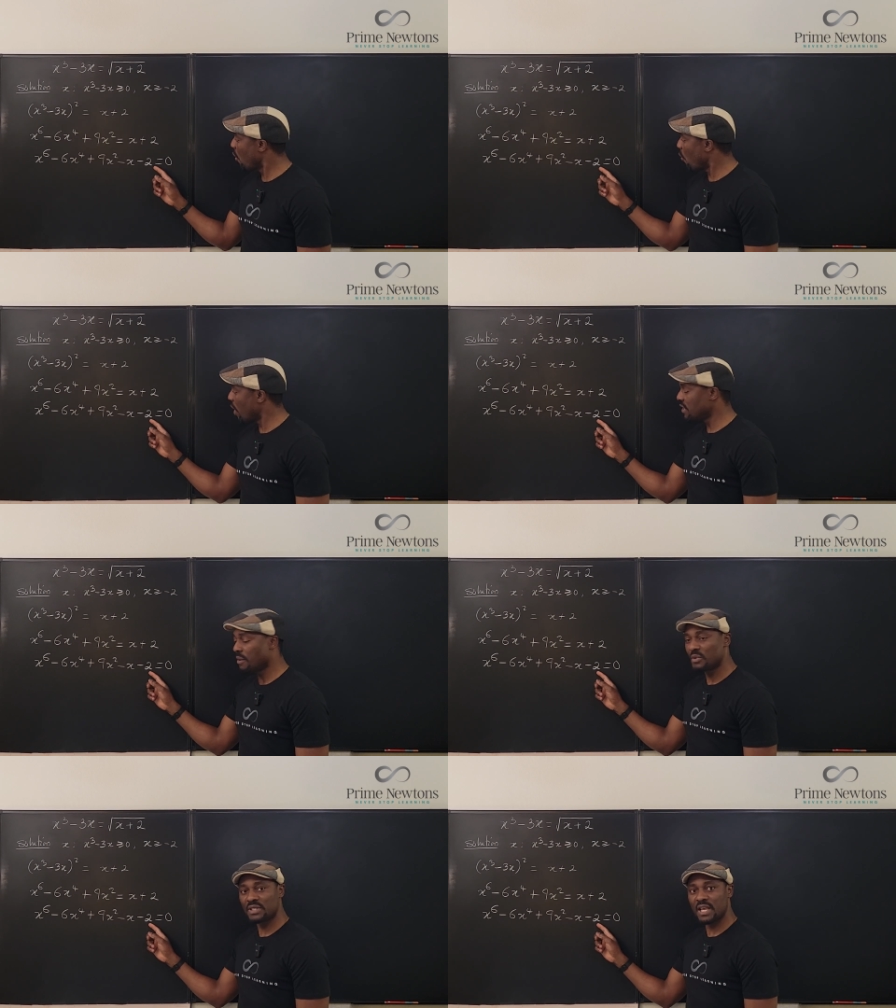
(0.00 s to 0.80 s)
What
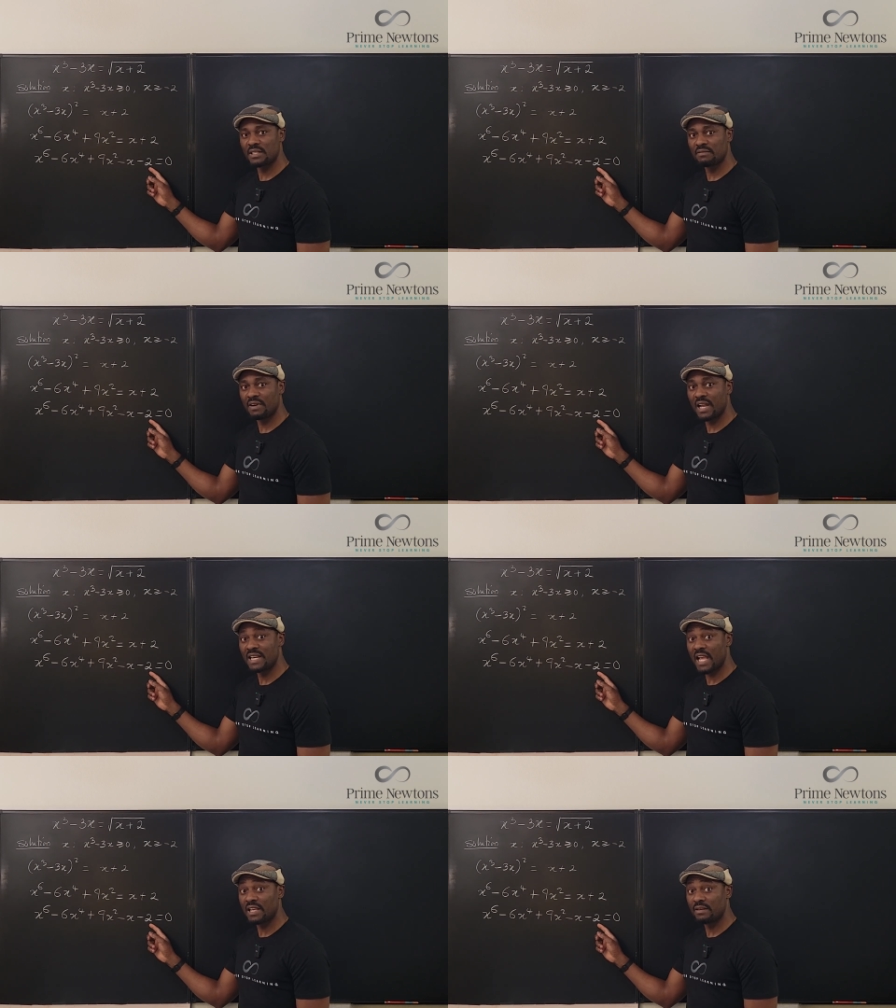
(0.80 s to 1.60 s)
numbers can divide
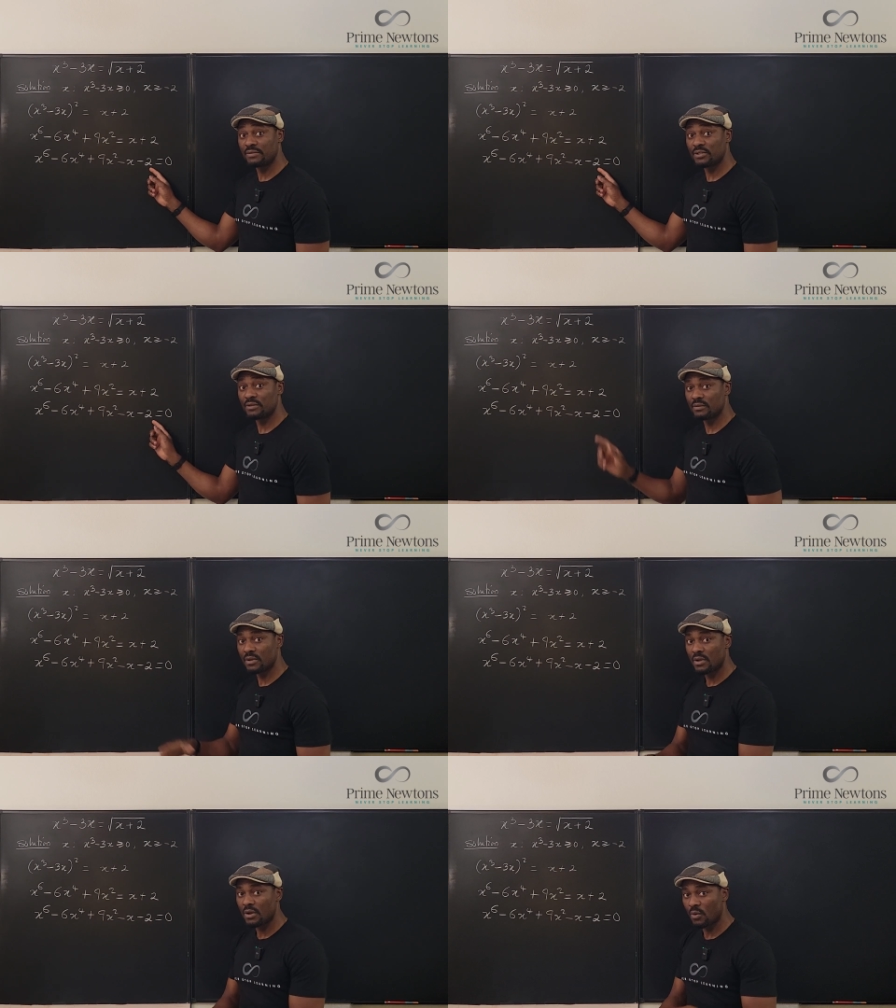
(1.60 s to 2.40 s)
negative 2?
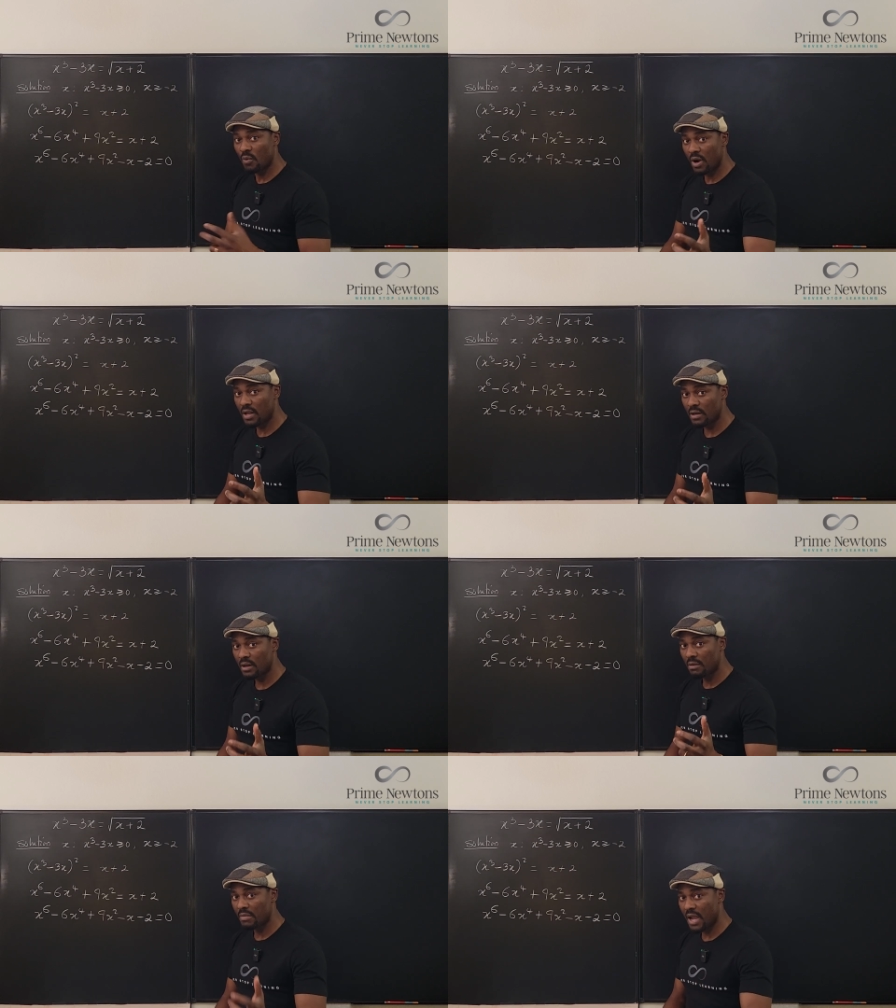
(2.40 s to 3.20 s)
1,
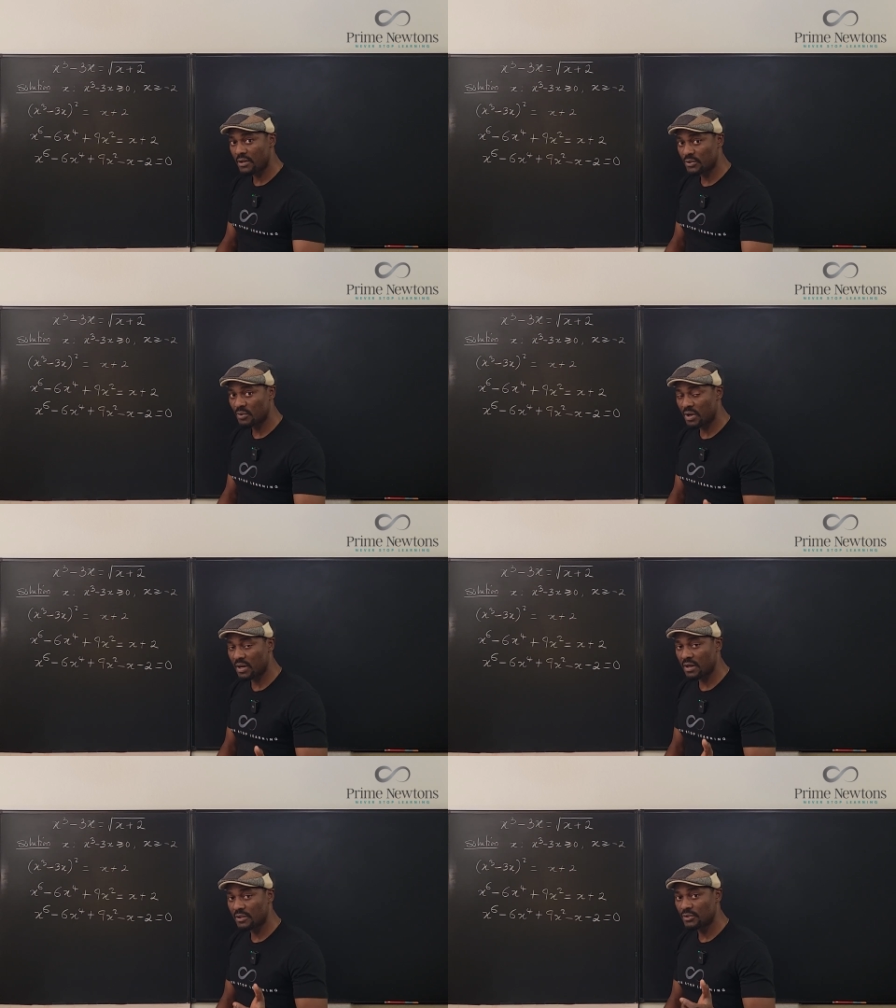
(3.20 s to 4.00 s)
minus
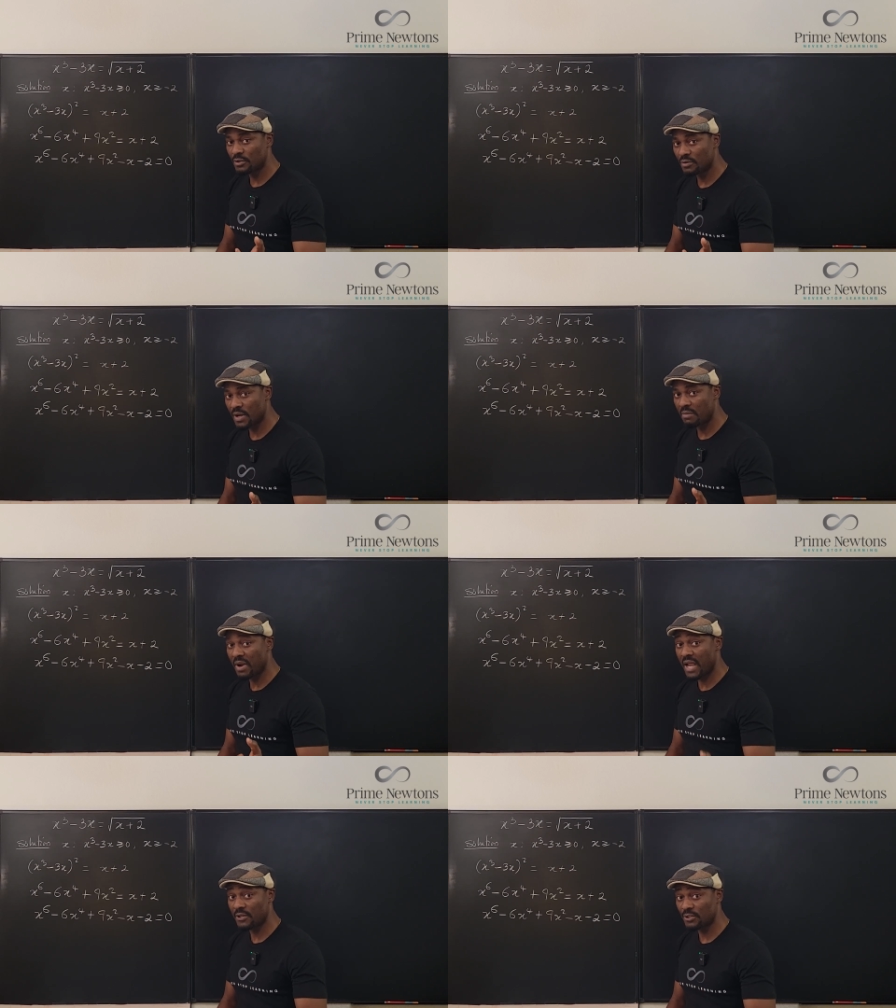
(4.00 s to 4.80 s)
1, 2, and
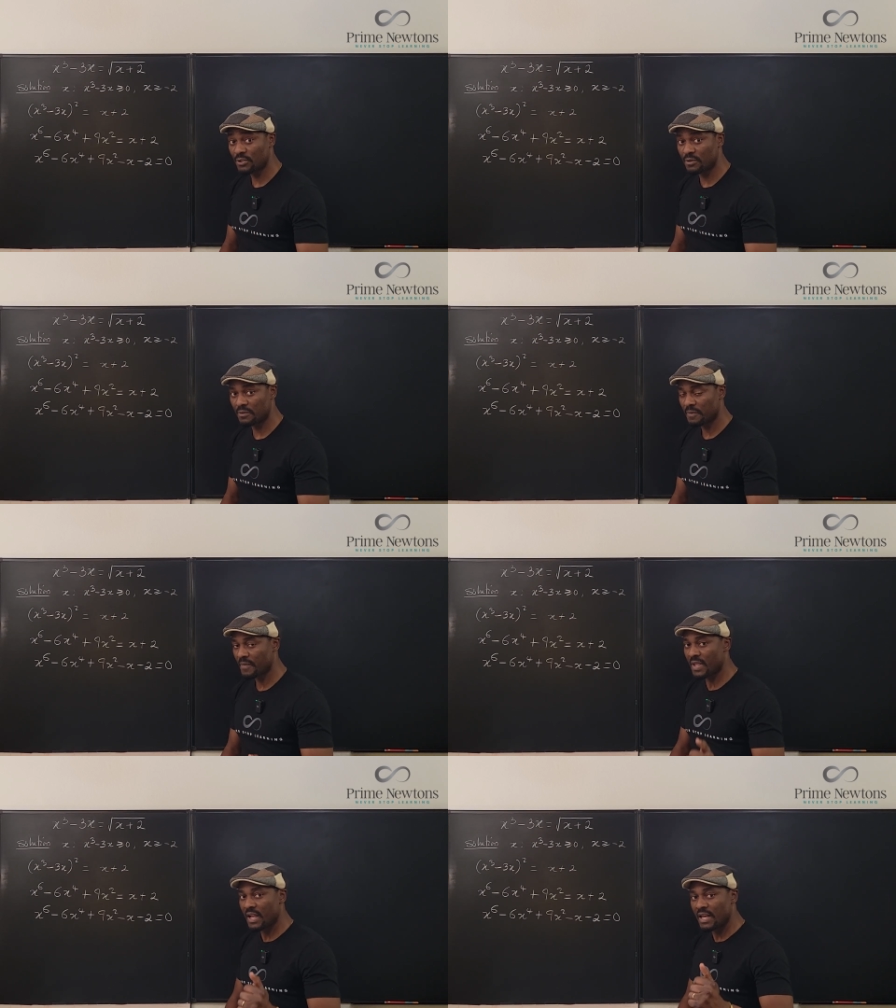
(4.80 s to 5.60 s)
minus 2.
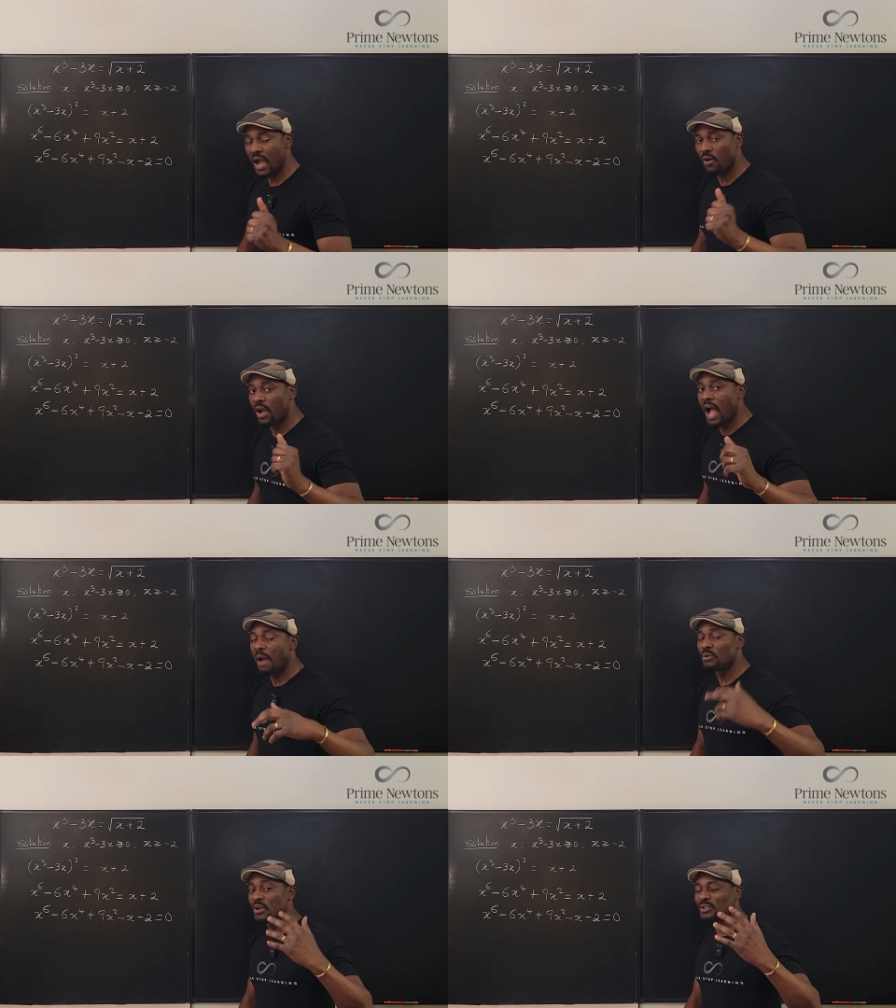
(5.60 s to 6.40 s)
Now,
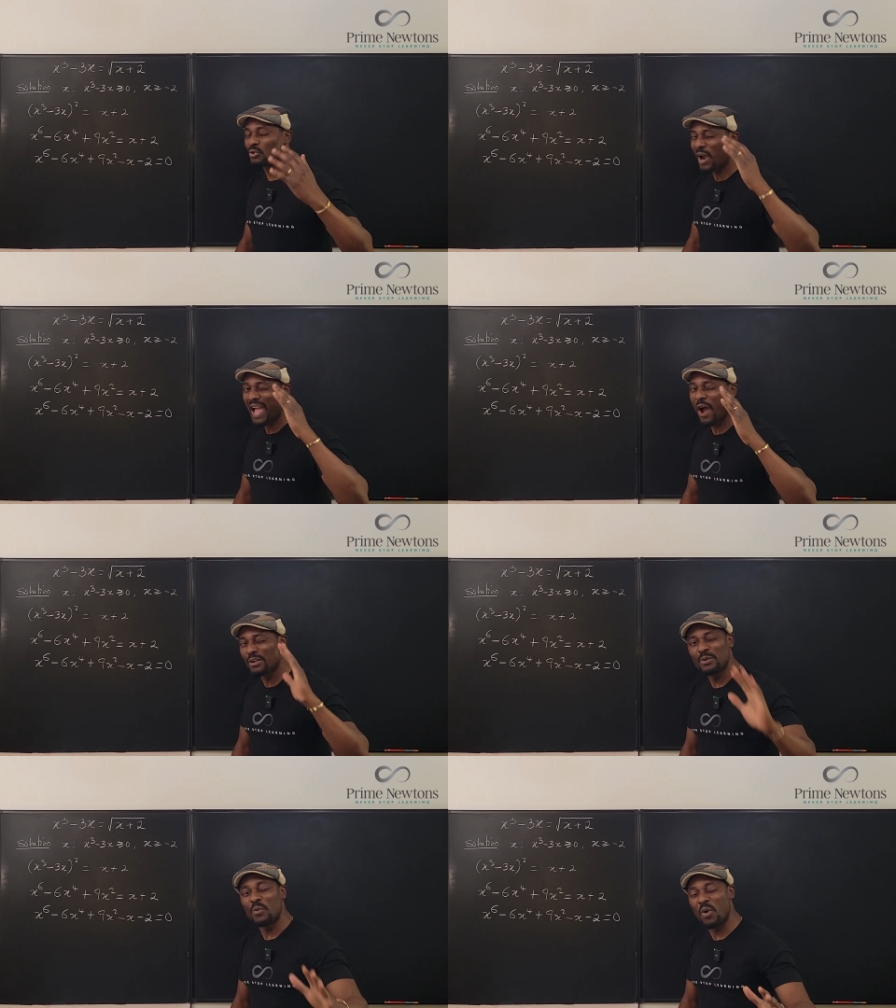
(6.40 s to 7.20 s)
I'm going to try
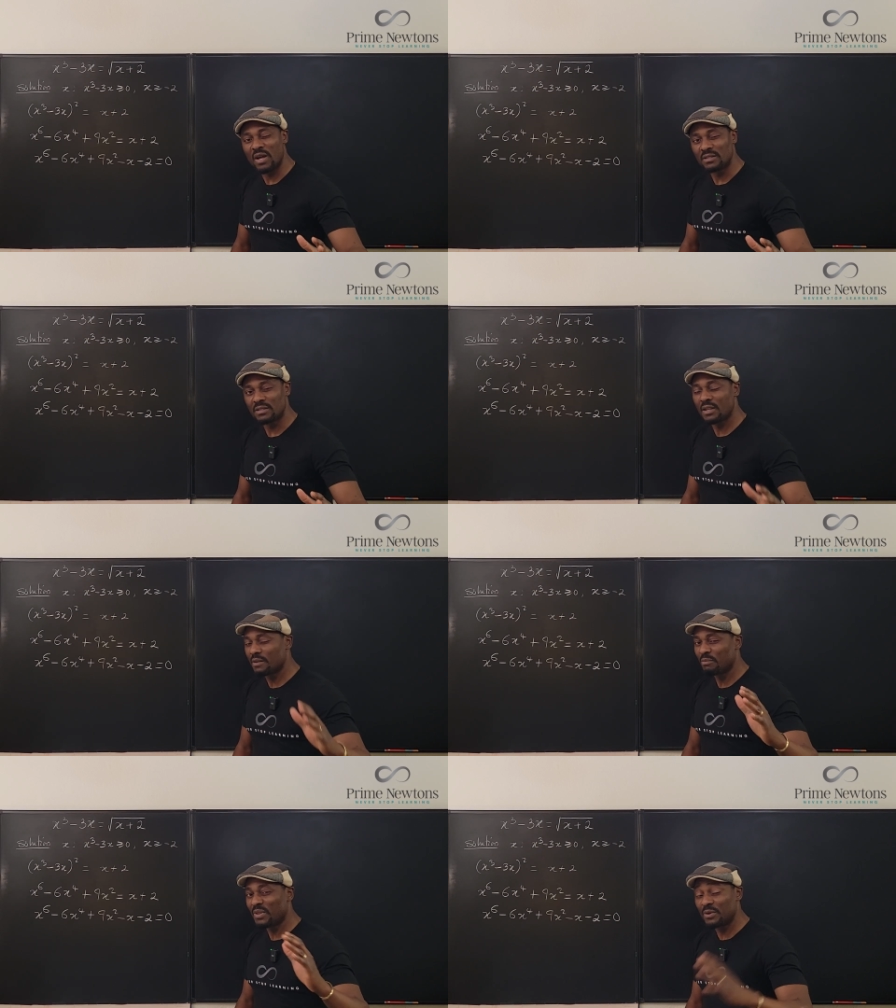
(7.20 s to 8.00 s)
out the ones,
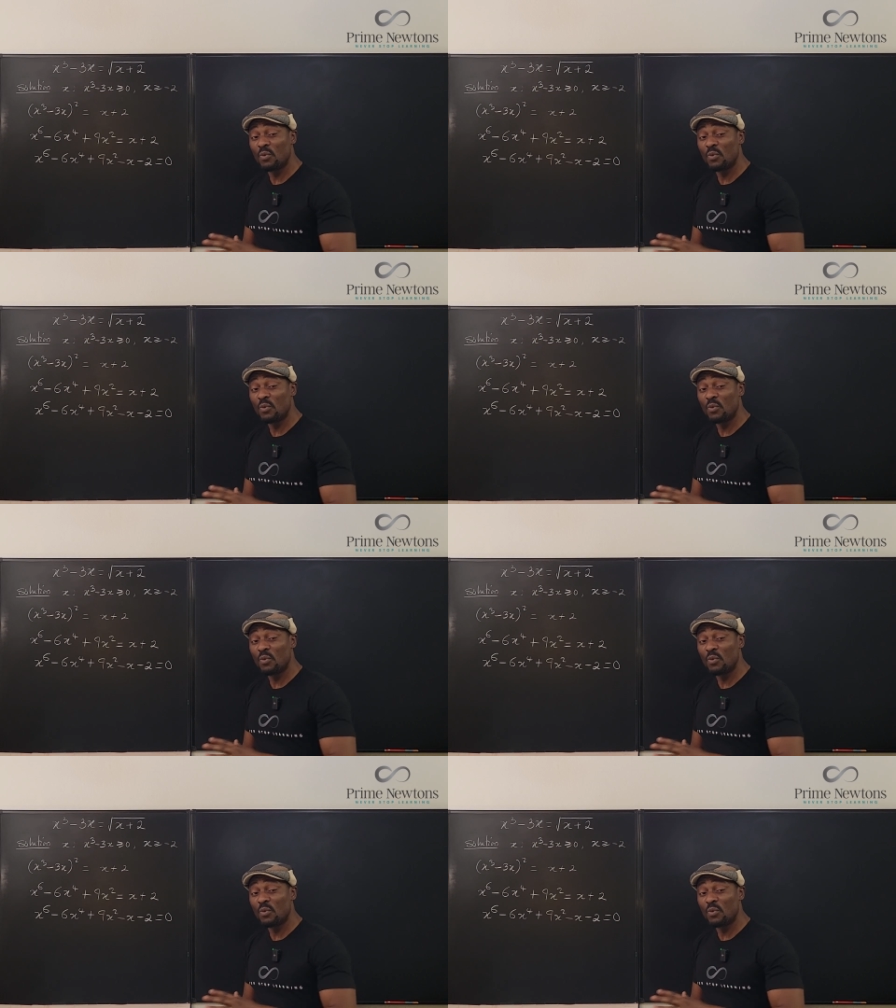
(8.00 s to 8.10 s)
but the